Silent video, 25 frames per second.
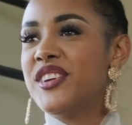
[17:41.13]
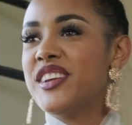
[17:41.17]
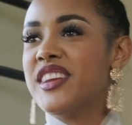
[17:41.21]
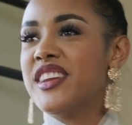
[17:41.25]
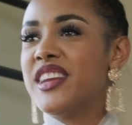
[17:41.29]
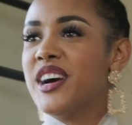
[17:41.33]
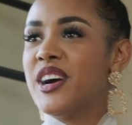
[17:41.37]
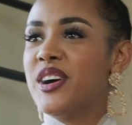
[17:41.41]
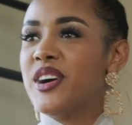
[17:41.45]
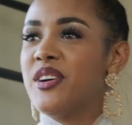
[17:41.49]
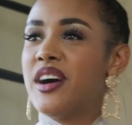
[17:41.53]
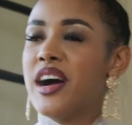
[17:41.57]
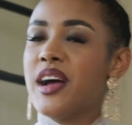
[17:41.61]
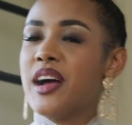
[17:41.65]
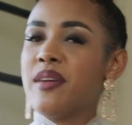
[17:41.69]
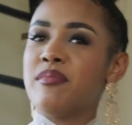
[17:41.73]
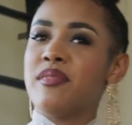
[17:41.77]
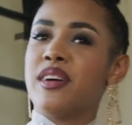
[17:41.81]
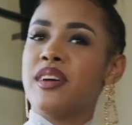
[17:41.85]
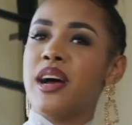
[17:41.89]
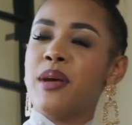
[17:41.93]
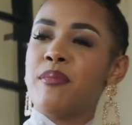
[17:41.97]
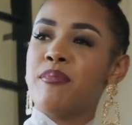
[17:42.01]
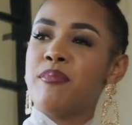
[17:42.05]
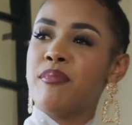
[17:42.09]
For now,
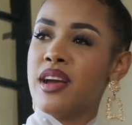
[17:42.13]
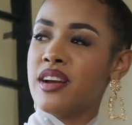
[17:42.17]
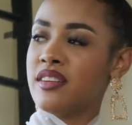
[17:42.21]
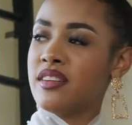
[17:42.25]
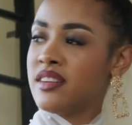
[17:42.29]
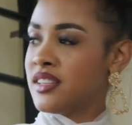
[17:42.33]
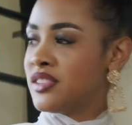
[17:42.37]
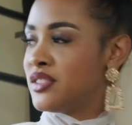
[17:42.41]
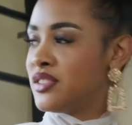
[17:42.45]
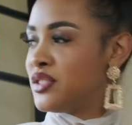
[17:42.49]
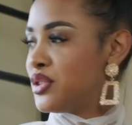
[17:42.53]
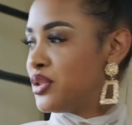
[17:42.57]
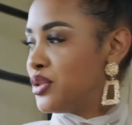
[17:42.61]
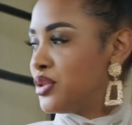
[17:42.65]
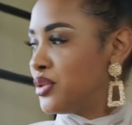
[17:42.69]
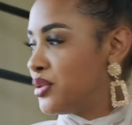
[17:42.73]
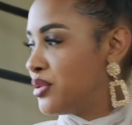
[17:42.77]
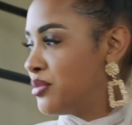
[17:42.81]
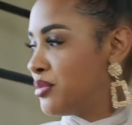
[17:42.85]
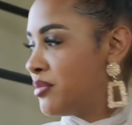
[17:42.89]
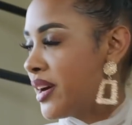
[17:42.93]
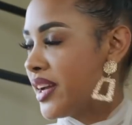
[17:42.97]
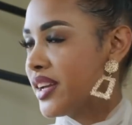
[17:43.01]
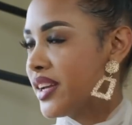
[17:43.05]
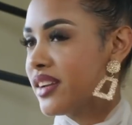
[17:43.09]
I'm married
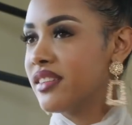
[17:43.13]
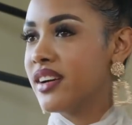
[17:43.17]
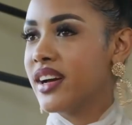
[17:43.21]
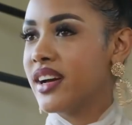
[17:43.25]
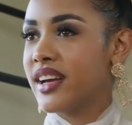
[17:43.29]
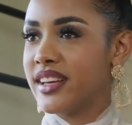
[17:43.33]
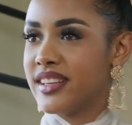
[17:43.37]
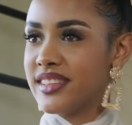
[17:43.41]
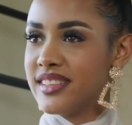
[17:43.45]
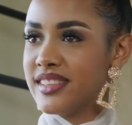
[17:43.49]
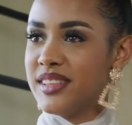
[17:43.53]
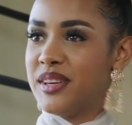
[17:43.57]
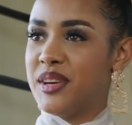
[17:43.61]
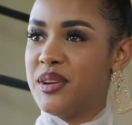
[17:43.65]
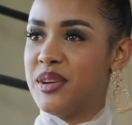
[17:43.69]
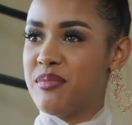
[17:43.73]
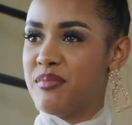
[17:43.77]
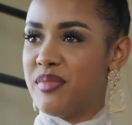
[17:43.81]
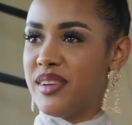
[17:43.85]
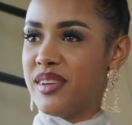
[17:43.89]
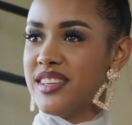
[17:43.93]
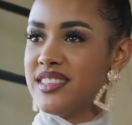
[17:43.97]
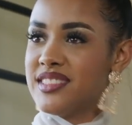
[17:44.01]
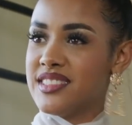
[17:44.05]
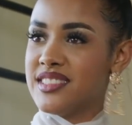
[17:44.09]
to my grind,
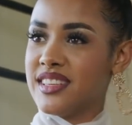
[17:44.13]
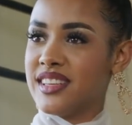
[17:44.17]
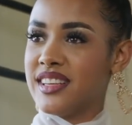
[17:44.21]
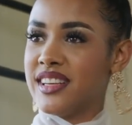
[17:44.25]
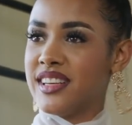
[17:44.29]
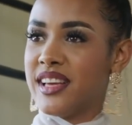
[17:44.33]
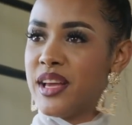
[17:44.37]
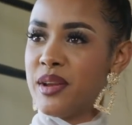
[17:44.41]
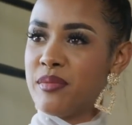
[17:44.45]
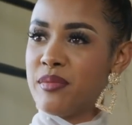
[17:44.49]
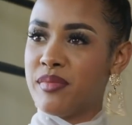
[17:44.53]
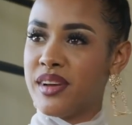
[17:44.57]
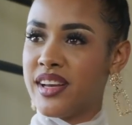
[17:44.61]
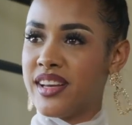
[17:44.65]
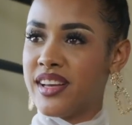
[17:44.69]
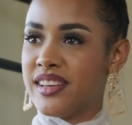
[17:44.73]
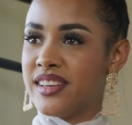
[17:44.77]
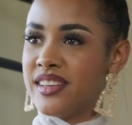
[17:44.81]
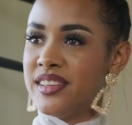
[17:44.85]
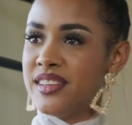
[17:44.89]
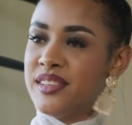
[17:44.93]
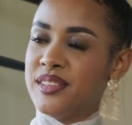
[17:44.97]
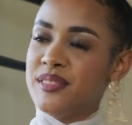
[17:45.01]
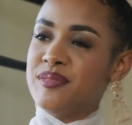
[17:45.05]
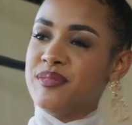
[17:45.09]
basically, and
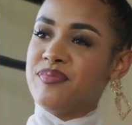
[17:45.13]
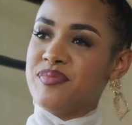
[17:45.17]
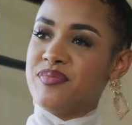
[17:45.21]
my